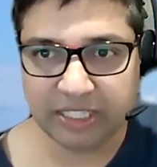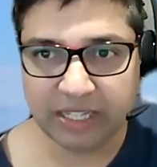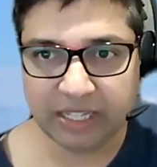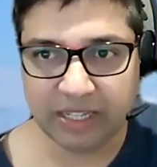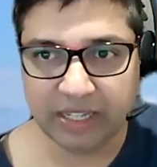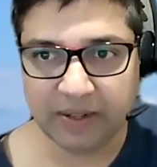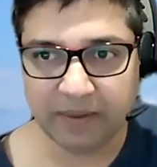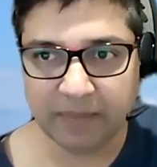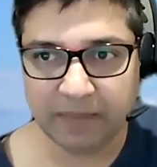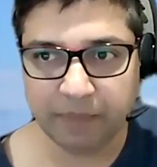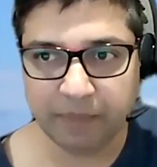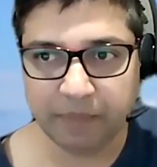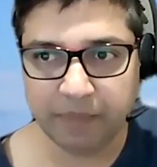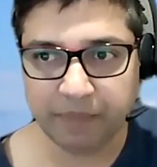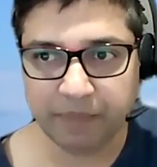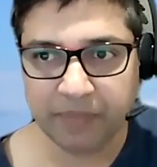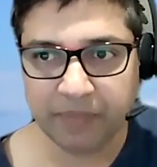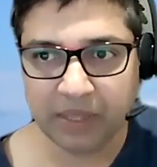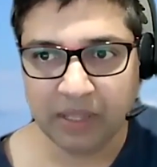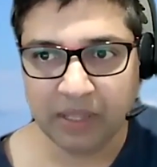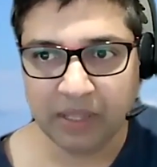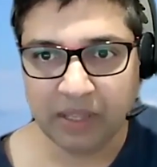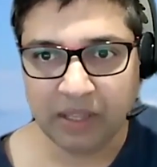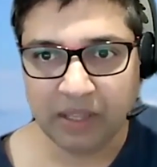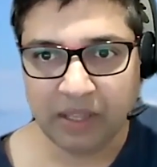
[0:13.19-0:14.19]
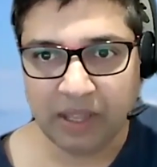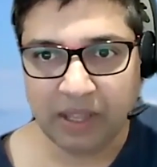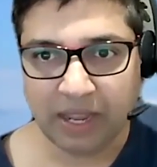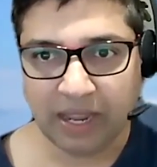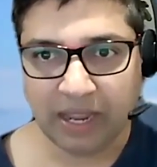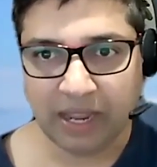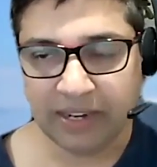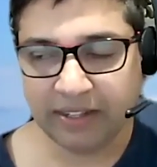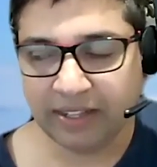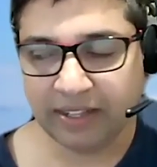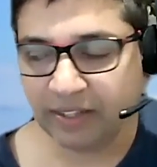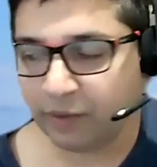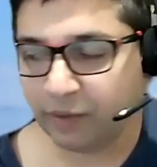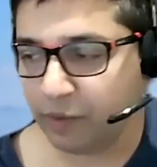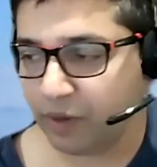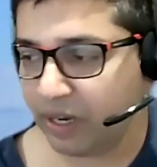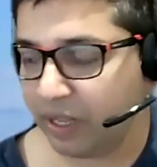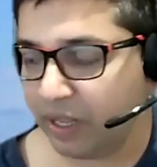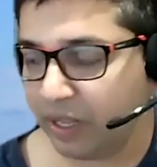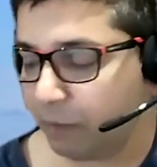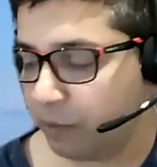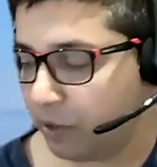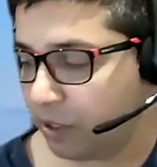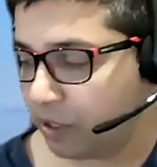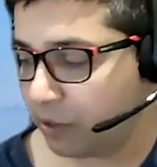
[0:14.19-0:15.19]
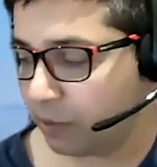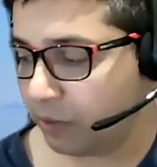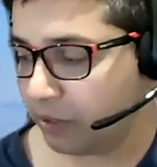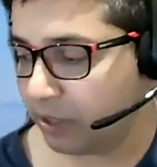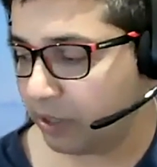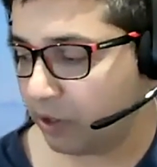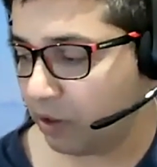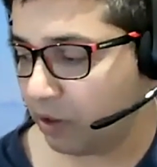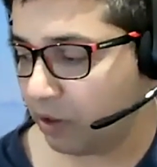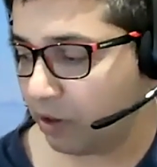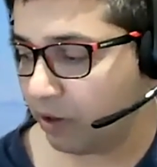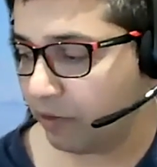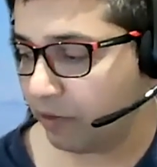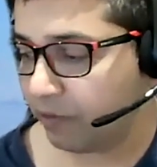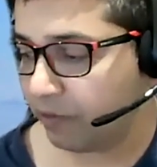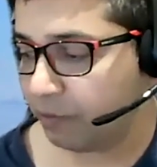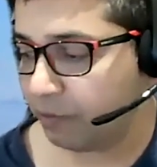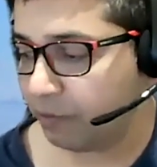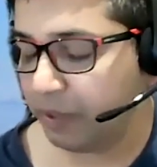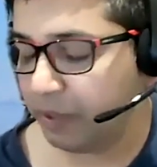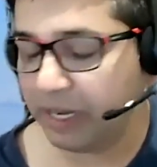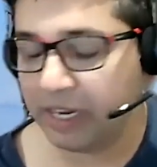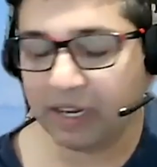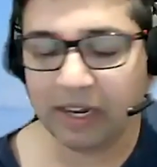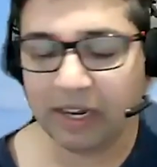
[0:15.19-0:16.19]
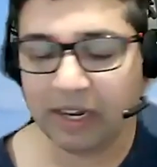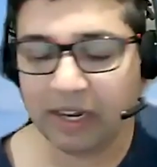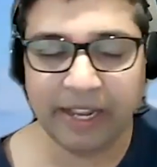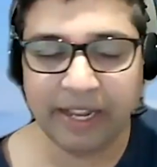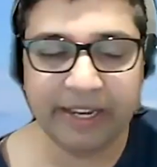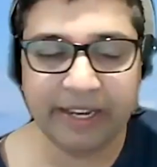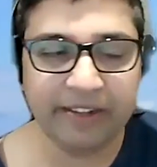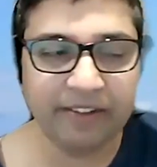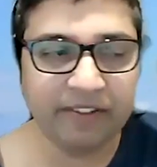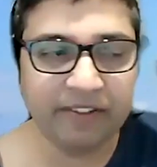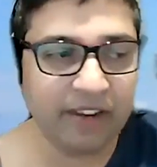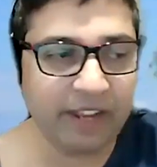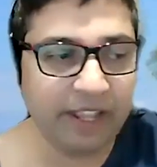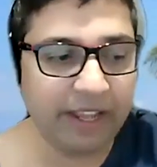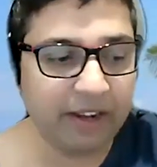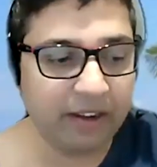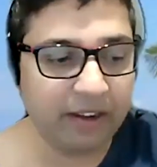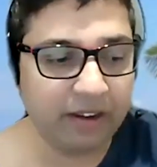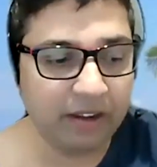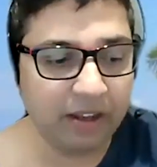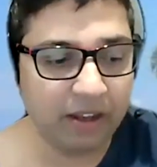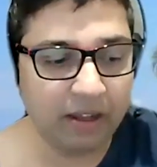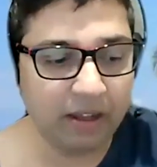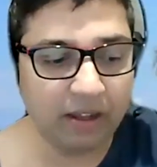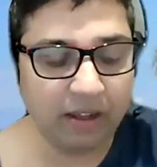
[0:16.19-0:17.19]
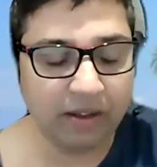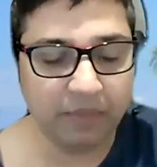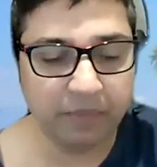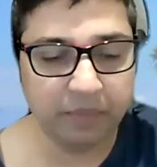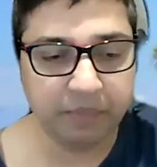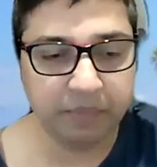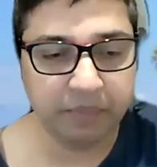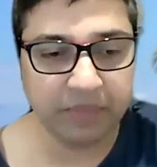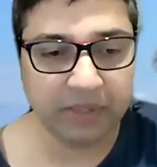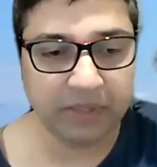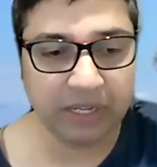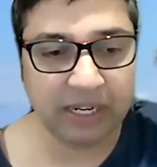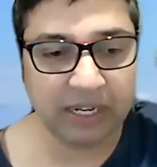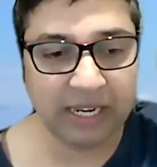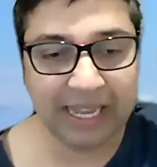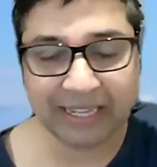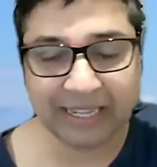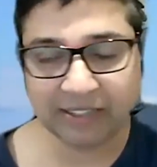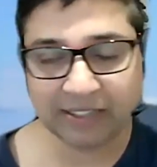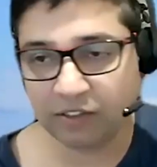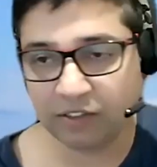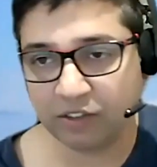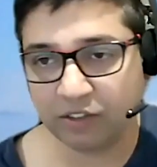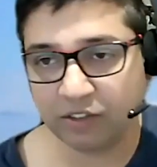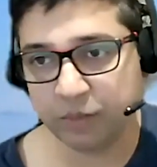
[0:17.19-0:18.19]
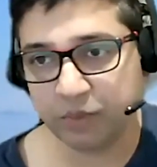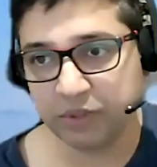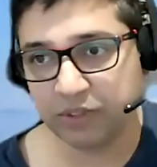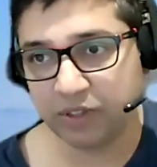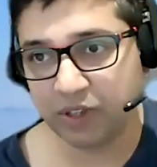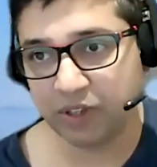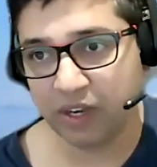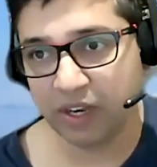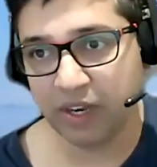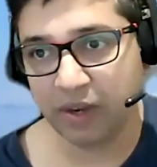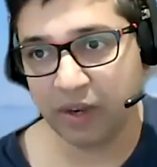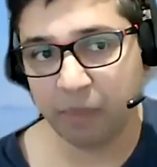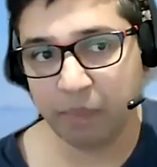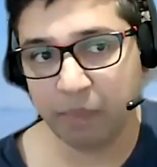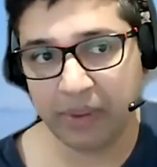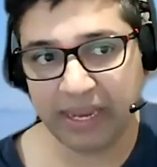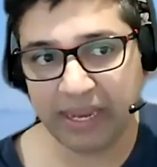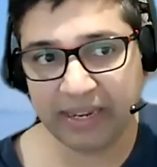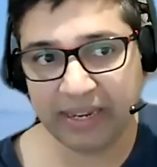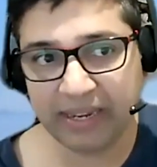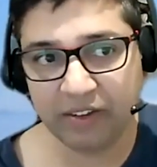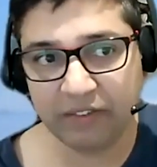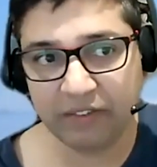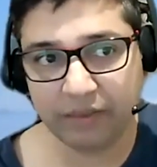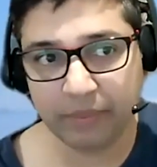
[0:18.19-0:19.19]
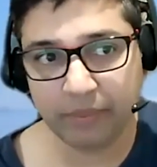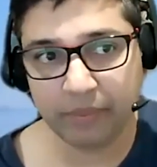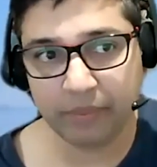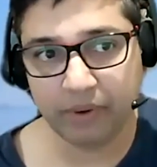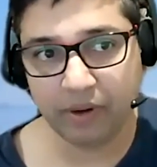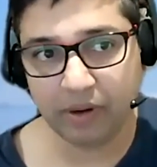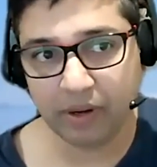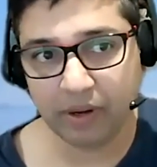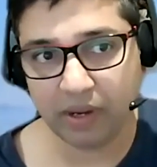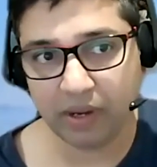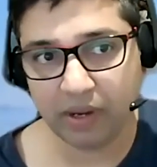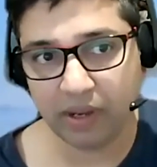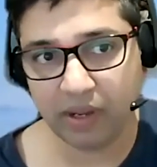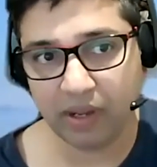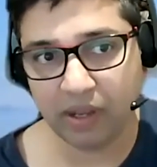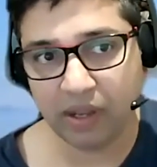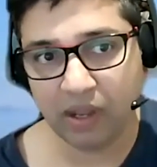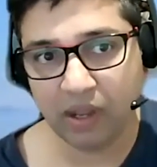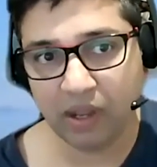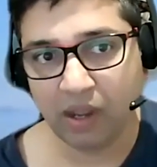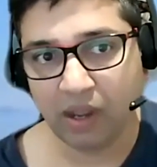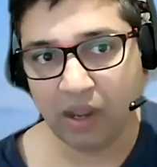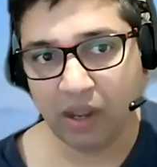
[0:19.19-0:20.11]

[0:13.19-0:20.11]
And that's when I worked with a lot of big clients like GlaxoSmithKline, Bank of America,